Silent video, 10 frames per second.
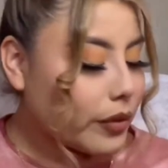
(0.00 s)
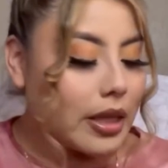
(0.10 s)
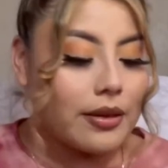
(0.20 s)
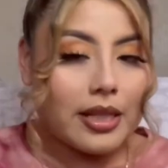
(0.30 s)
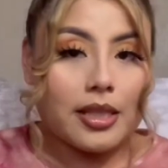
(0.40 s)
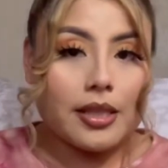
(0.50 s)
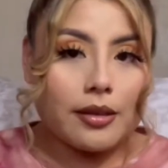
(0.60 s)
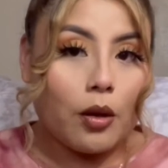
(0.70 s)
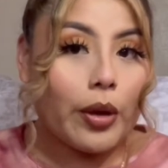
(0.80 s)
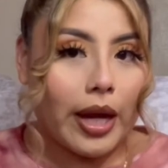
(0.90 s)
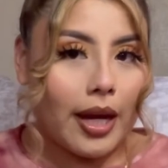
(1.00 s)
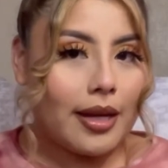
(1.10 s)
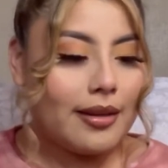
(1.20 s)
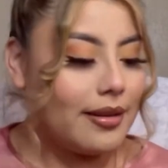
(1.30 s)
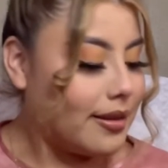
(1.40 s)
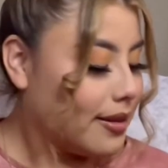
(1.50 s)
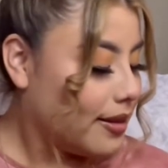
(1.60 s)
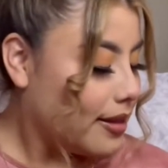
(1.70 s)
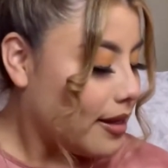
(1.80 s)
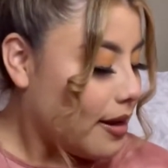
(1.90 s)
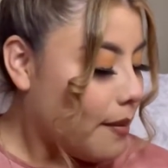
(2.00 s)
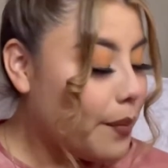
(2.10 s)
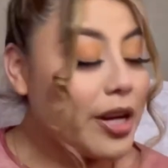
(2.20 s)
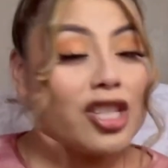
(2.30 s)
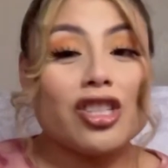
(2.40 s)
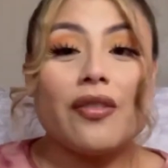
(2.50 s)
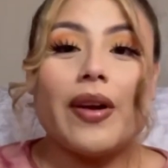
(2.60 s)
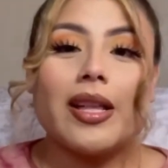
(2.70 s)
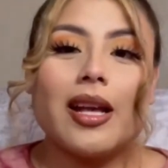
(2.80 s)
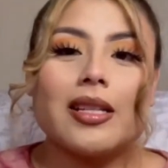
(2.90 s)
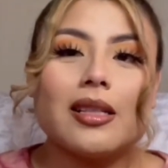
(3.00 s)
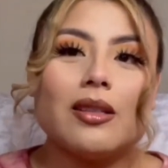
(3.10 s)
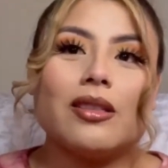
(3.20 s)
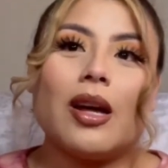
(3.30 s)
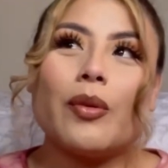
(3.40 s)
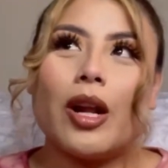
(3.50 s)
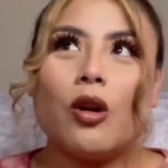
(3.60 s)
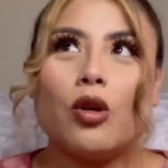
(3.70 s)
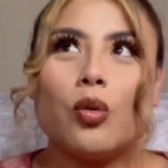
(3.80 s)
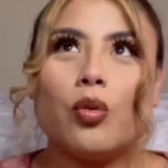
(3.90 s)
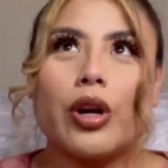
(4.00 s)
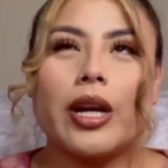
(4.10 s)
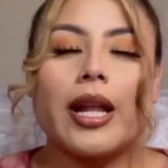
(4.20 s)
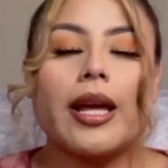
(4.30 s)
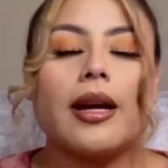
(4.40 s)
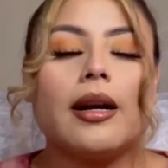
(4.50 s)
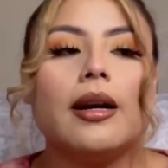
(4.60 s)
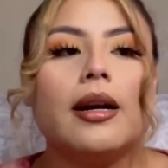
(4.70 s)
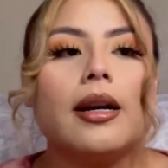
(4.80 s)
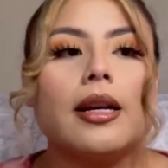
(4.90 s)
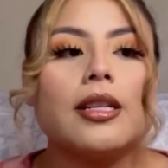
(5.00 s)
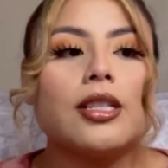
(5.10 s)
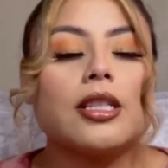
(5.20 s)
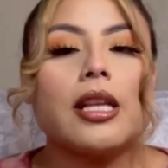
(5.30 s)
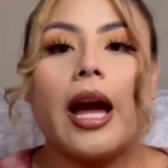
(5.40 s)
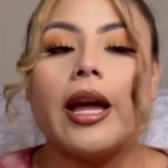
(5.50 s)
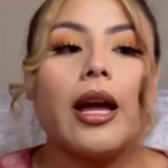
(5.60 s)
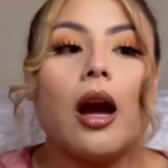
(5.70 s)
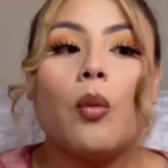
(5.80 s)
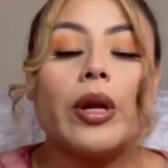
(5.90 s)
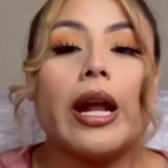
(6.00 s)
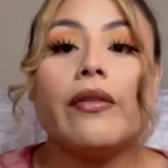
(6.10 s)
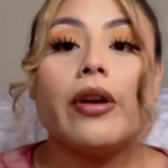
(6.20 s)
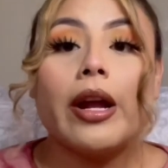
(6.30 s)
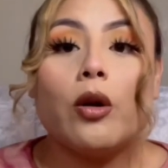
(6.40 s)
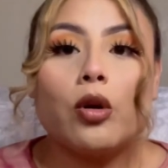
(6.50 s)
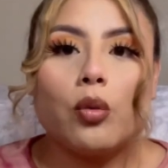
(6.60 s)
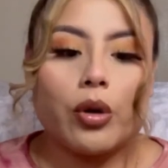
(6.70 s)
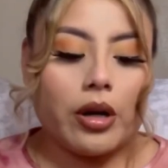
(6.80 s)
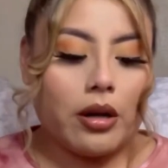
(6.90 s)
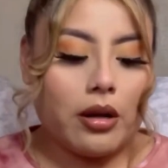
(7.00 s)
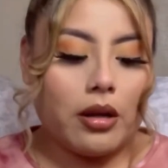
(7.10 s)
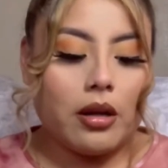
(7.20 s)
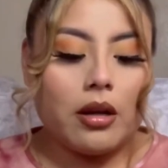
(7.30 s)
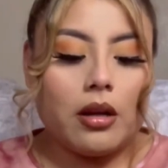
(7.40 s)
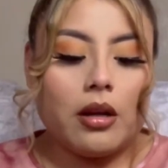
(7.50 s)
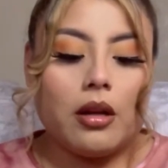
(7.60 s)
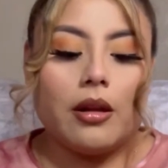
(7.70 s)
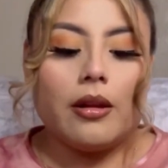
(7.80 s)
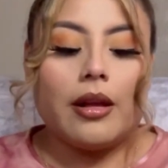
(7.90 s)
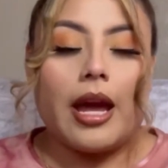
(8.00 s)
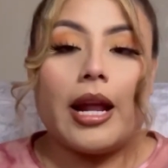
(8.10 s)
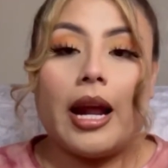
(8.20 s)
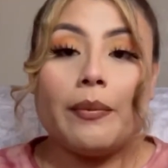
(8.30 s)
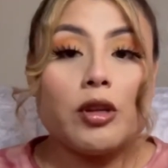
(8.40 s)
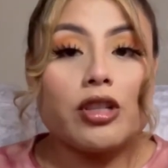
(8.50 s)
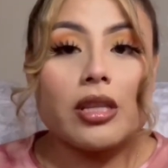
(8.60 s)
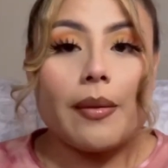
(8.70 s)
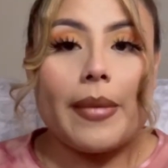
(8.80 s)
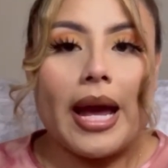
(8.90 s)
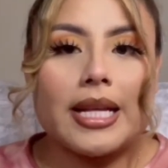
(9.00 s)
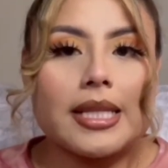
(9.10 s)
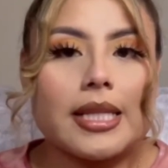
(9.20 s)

that's okay. But it's just the fact that when I go to work, like it's just whenever I go to work and I'm using the mask,